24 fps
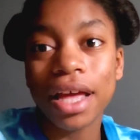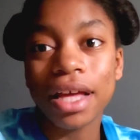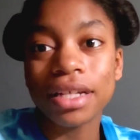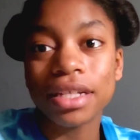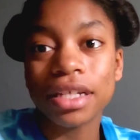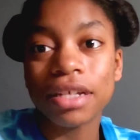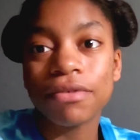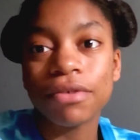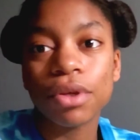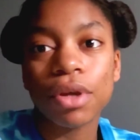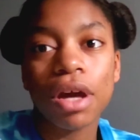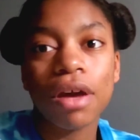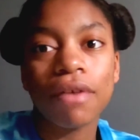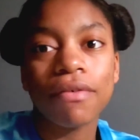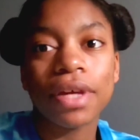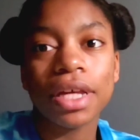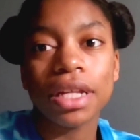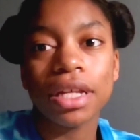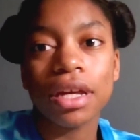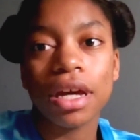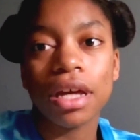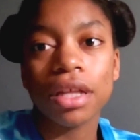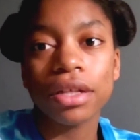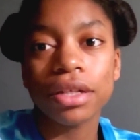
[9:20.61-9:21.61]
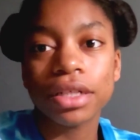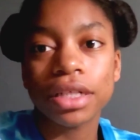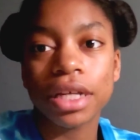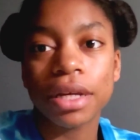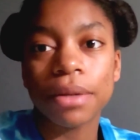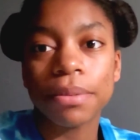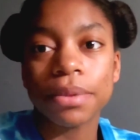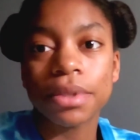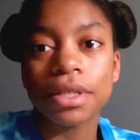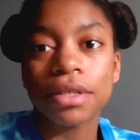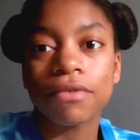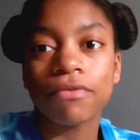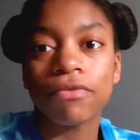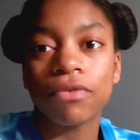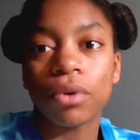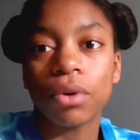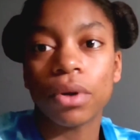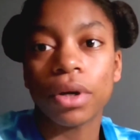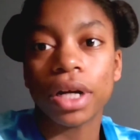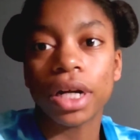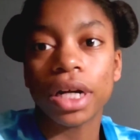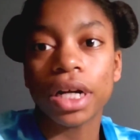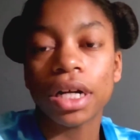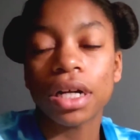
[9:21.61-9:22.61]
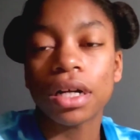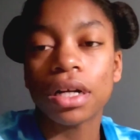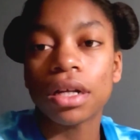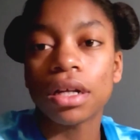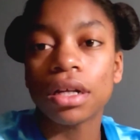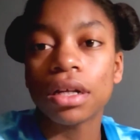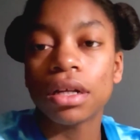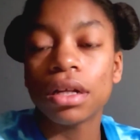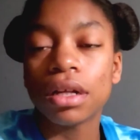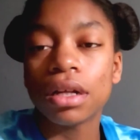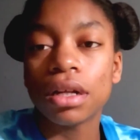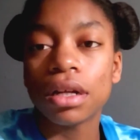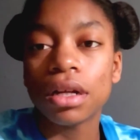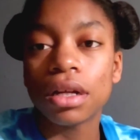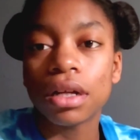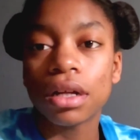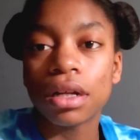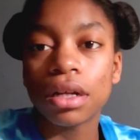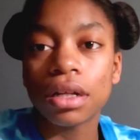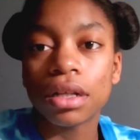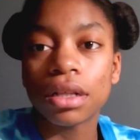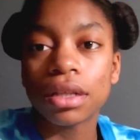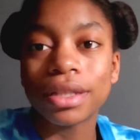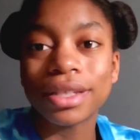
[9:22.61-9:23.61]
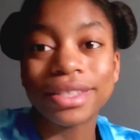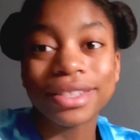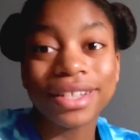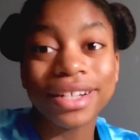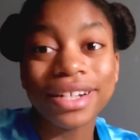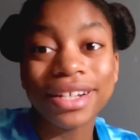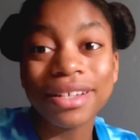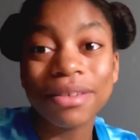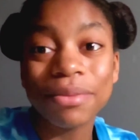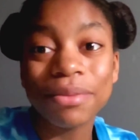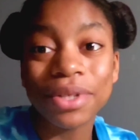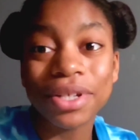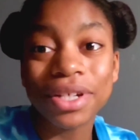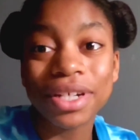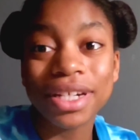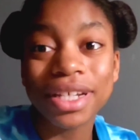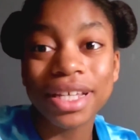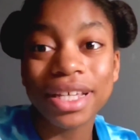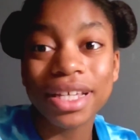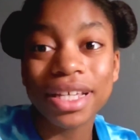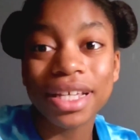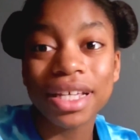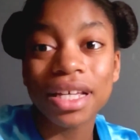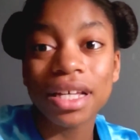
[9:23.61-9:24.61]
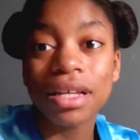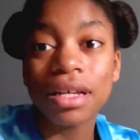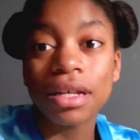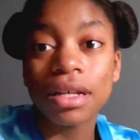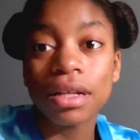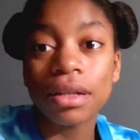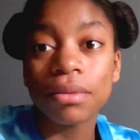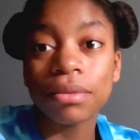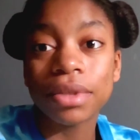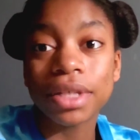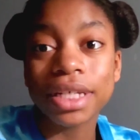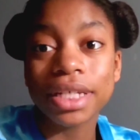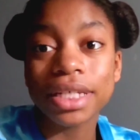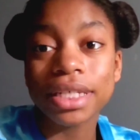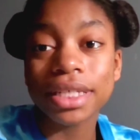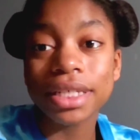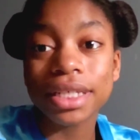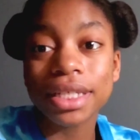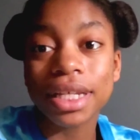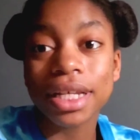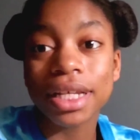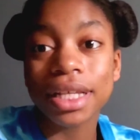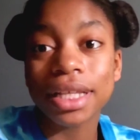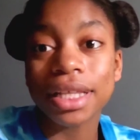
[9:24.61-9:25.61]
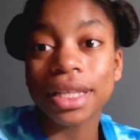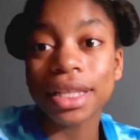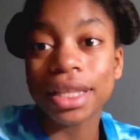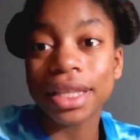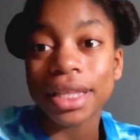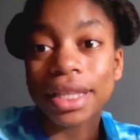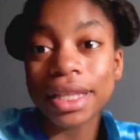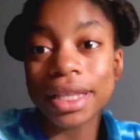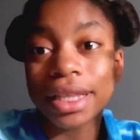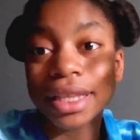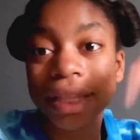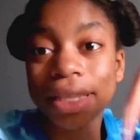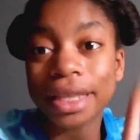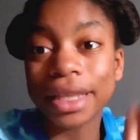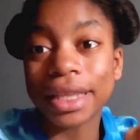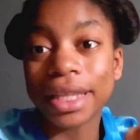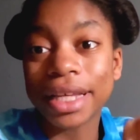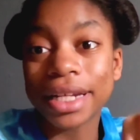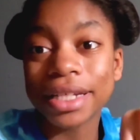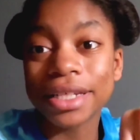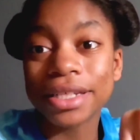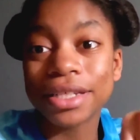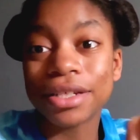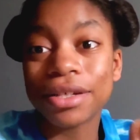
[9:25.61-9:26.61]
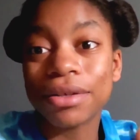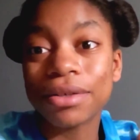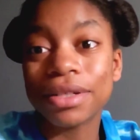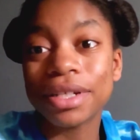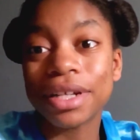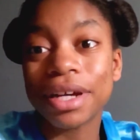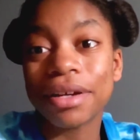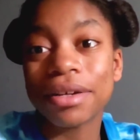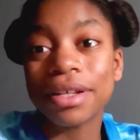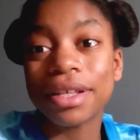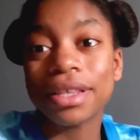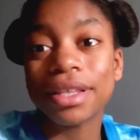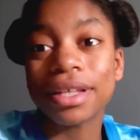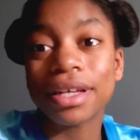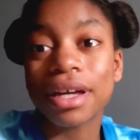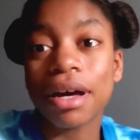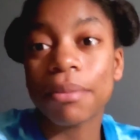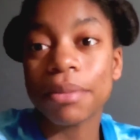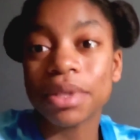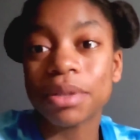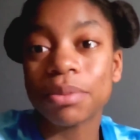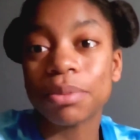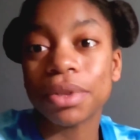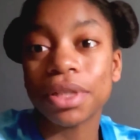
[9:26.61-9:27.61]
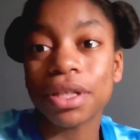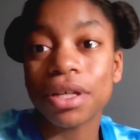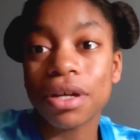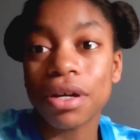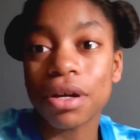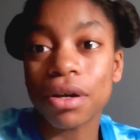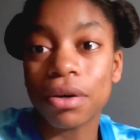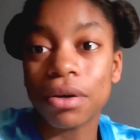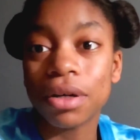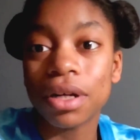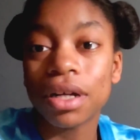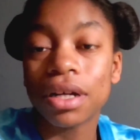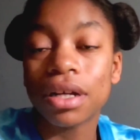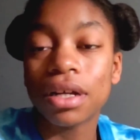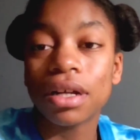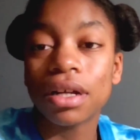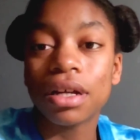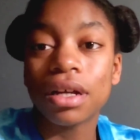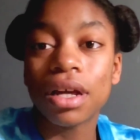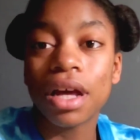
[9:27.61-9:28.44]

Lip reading: And if you have any other tips for the study community, please let us know down in the comments below.